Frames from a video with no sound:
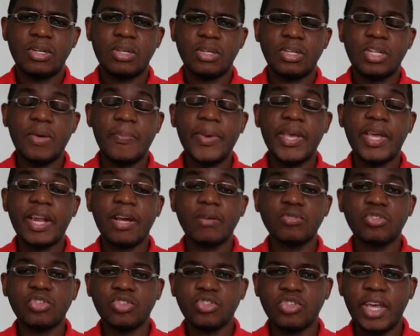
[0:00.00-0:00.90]
They may
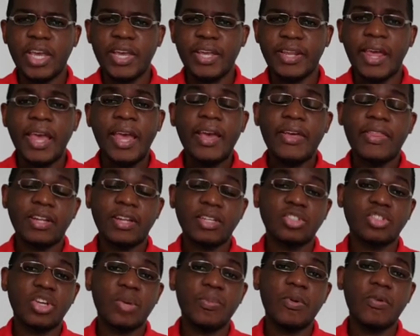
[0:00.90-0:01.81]
have said
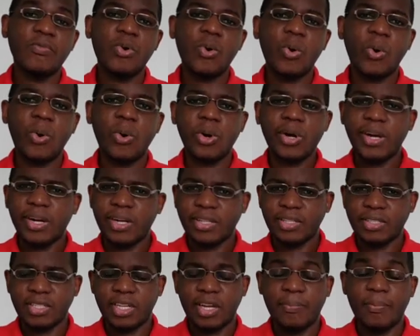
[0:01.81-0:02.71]
that some of your
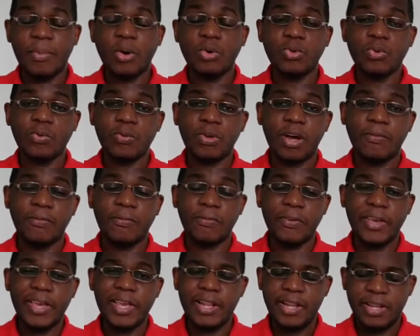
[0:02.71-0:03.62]
organs are, about, are
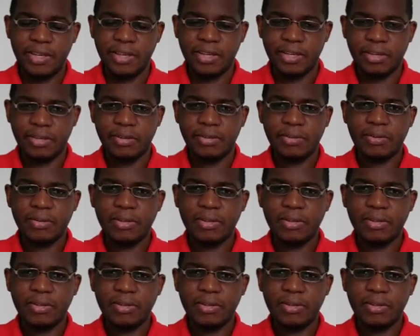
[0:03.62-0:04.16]
failing.